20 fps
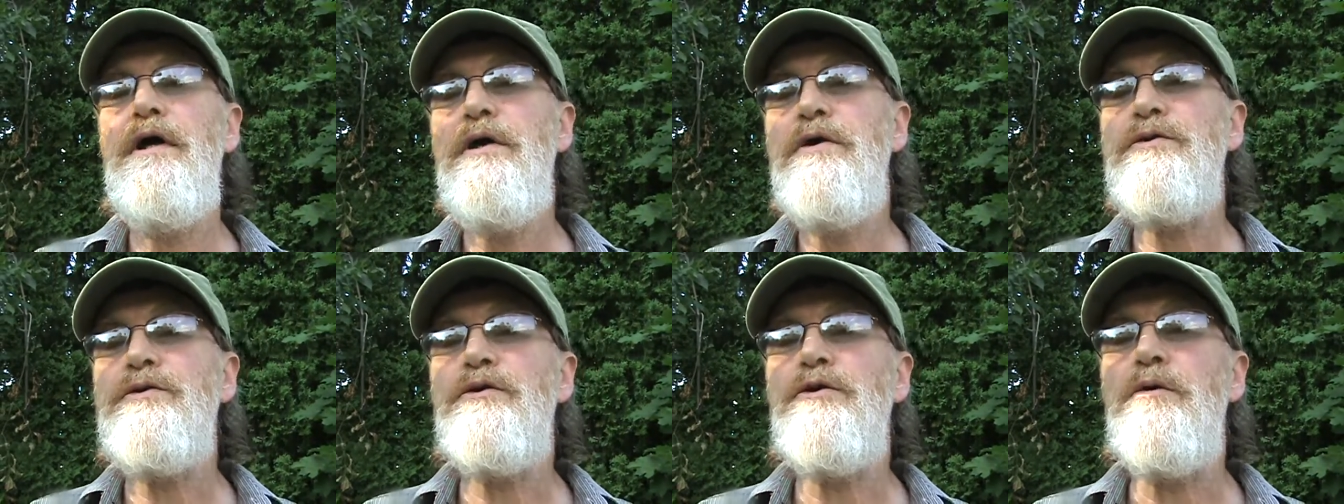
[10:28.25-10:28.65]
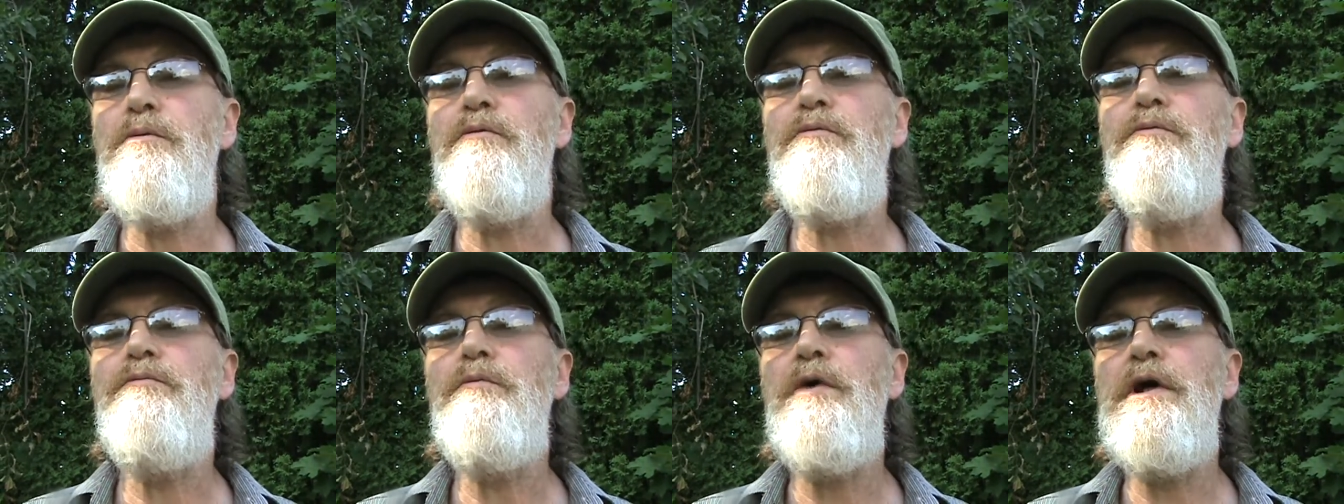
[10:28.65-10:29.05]
So the
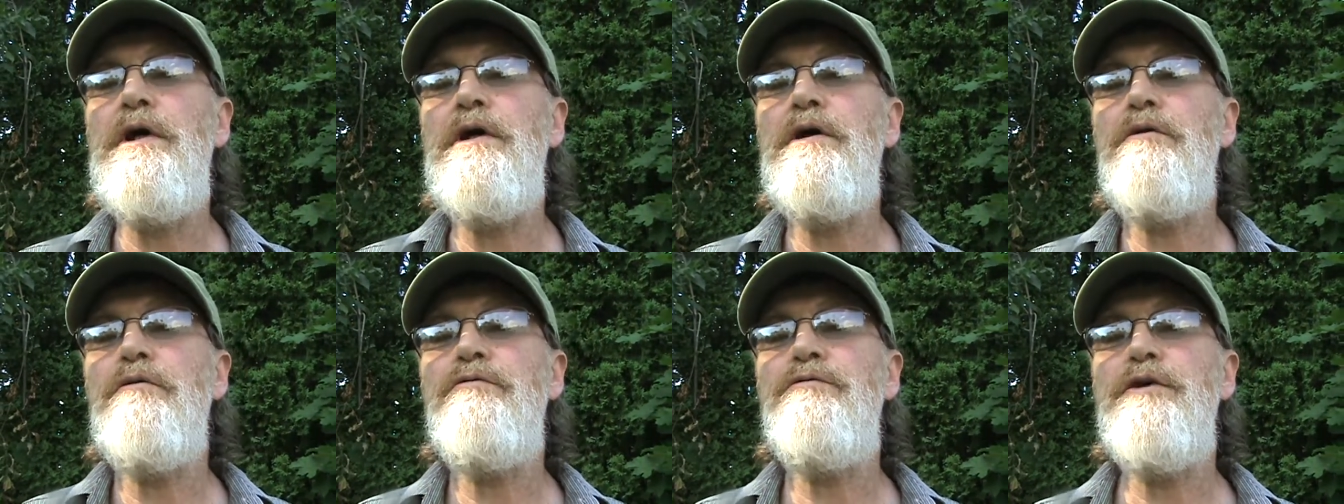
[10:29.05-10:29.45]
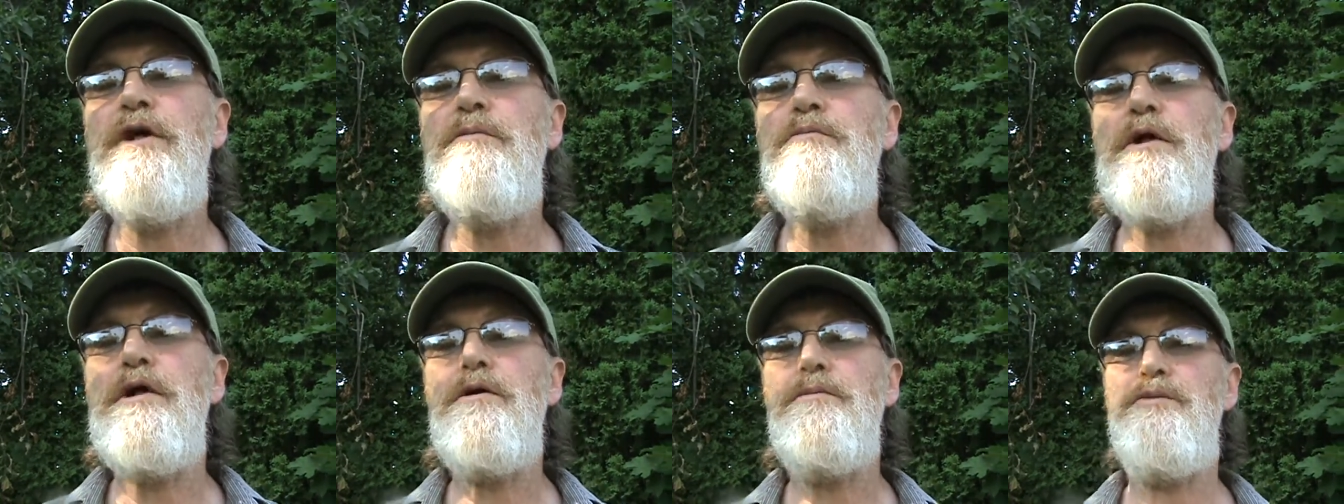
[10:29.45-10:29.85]
male
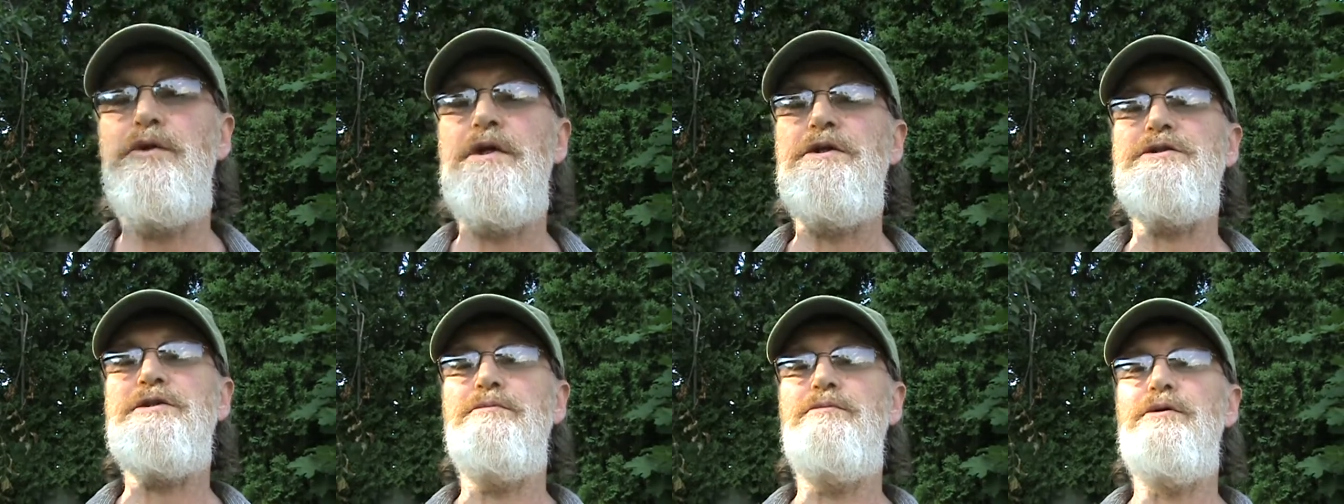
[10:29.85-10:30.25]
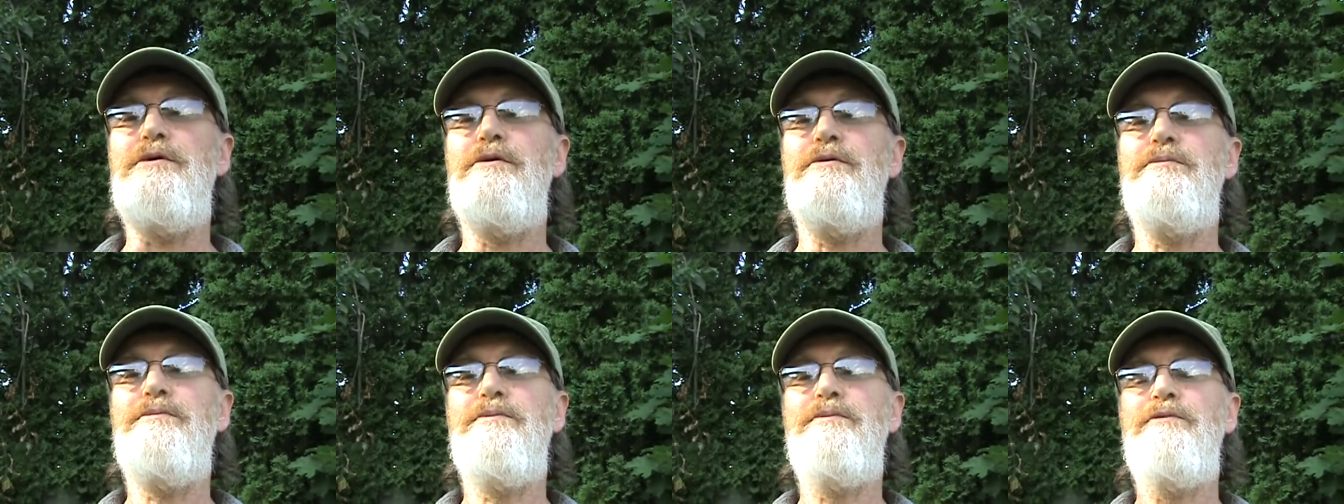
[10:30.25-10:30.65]
female
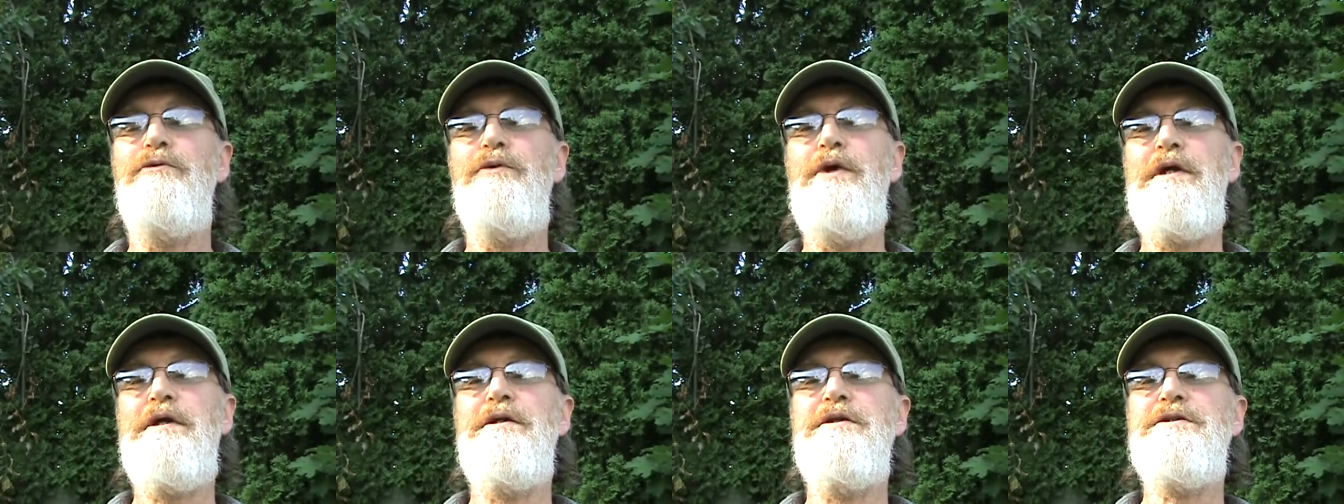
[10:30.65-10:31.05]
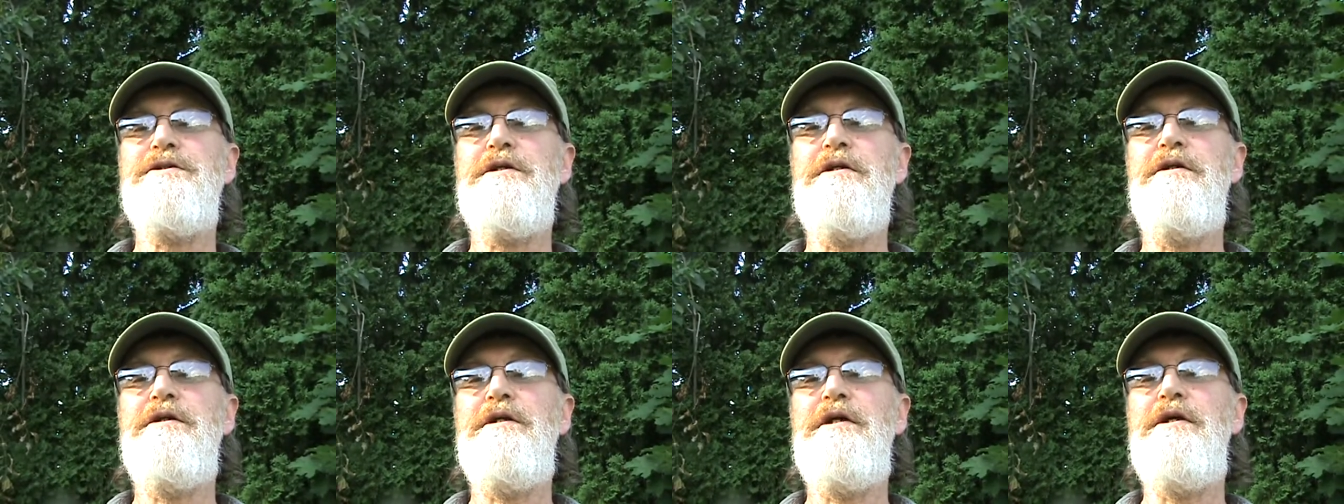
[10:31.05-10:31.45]
principle,
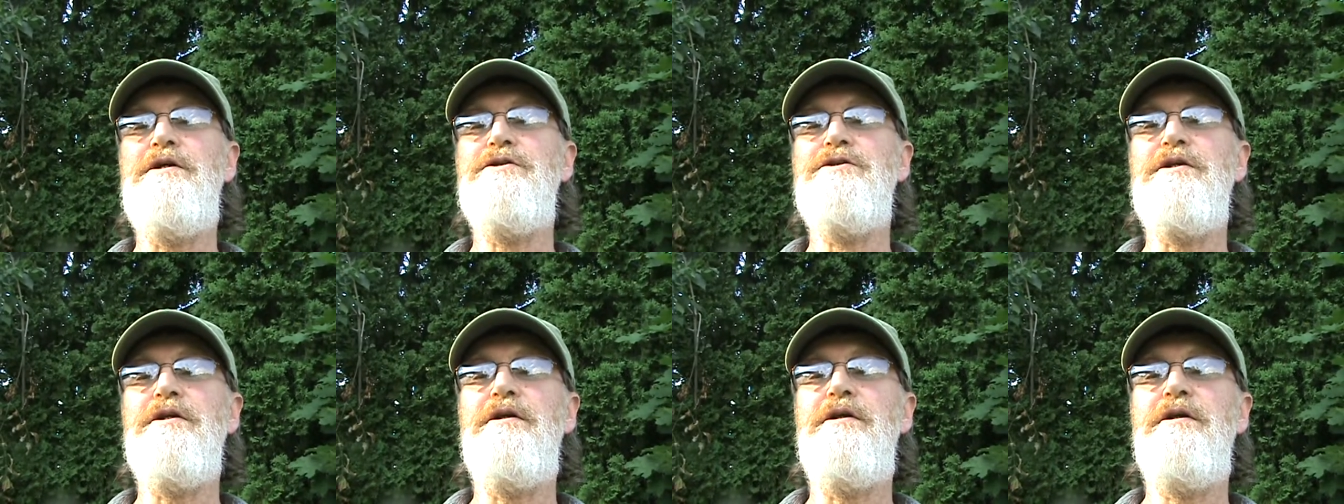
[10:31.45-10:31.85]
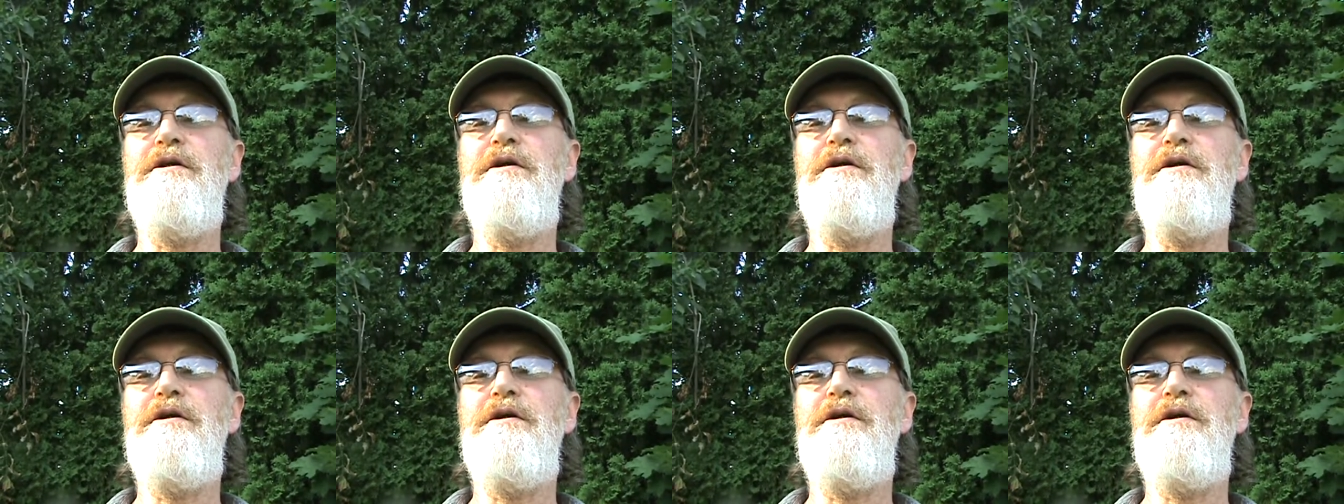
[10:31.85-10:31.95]
reconciliation.